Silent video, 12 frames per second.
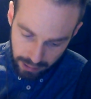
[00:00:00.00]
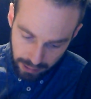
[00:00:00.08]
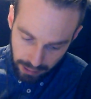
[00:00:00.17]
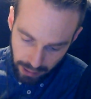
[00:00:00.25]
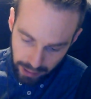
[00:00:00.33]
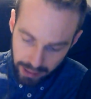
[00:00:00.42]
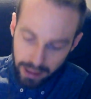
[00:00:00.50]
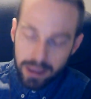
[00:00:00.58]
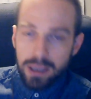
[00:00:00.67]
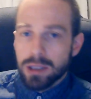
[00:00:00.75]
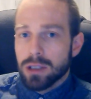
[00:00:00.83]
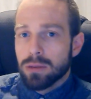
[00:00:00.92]
I think
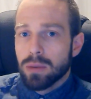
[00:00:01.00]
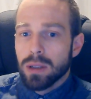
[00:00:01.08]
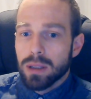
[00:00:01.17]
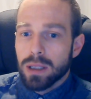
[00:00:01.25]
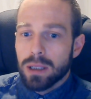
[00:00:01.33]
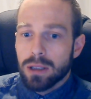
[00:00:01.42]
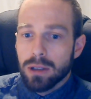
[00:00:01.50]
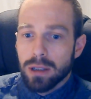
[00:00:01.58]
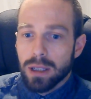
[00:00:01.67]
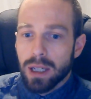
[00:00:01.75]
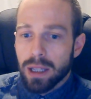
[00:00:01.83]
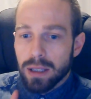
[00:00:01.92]
this is really
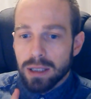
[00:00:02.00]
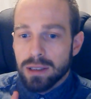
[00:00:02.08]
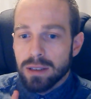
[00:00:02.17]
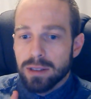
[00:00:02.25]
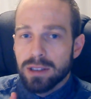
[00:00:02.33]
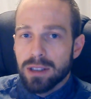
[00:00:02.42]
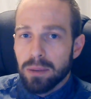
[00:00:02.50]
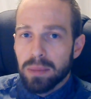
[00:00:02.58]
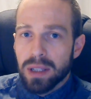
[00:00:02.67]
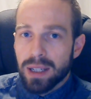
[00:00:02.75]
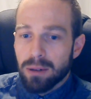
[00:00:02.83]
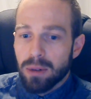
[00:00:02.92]
good, and this is
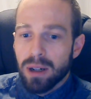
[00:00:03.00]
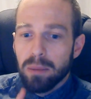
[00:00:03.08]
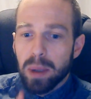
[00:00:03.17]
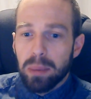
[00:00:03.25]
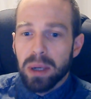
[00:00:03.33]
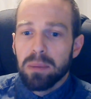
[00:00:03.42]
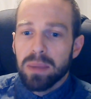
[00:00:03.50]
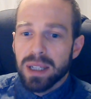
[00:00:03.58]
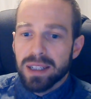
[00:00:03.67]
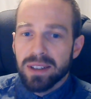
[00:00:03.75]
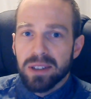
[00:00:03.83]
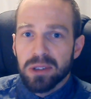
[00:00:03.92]
something where maybe I'm being
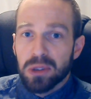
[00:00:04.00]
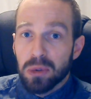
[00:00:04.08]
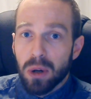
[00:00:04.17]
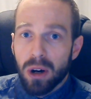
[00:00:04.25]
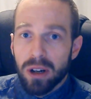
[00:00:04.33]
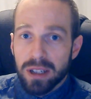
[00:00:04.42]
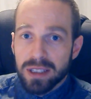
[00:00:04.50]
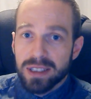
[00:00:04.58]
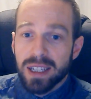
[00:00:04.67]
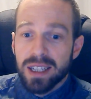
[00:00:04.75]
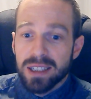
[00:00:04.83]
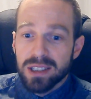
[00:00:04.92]
a little too honest
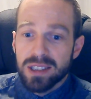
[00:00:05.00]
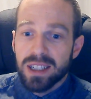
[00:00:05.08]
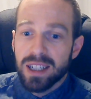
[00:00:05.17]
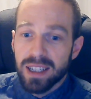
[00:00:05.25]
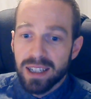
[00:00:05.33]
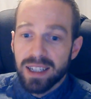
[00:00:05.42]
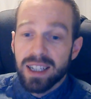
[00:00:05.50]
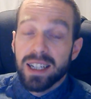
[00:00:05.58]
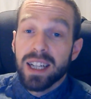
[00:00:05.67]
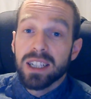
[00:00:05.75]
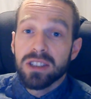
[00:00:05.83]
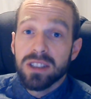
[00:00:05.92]
as an
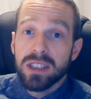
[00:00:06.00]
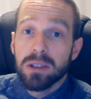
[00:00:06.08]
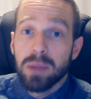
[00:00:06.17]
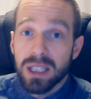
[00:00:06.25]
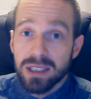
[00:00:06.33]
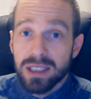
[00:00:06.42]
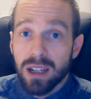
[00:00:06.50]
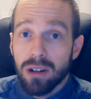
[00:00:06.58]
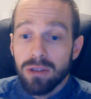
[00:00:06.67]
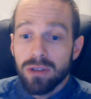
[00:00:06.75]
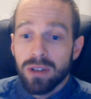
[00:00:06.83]
engineer myself.